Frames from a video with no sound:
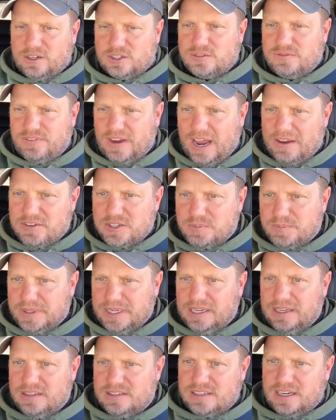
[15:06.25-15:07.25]
There's five
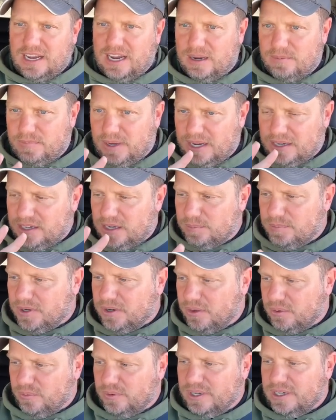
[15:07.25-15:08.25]
speeds. I'm on number
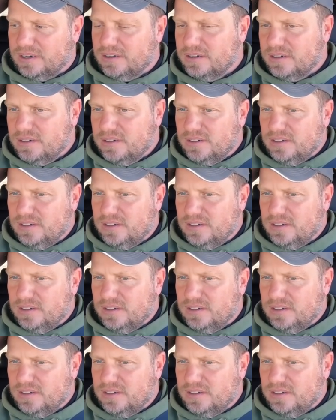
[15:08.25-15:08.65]
three.